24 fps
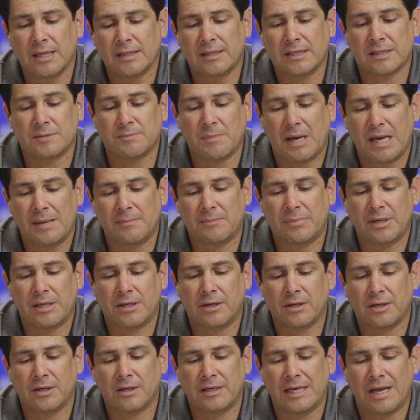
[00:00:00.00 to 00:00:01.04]
this might be
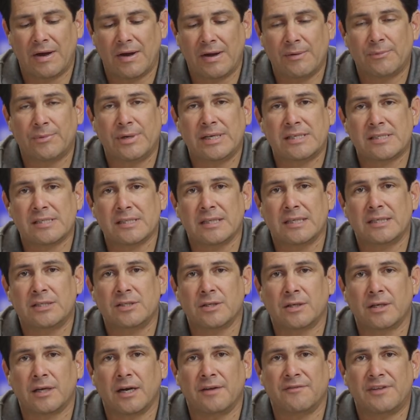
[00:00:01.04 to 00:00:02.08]
good. Now I recently
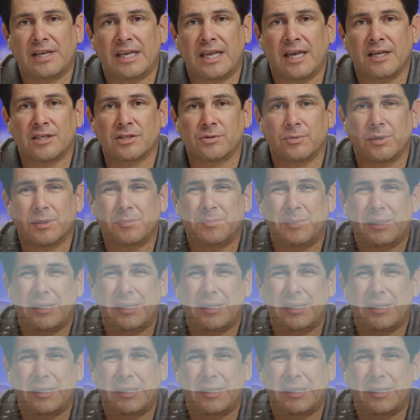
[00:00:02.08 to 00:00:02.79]
took it on vacation with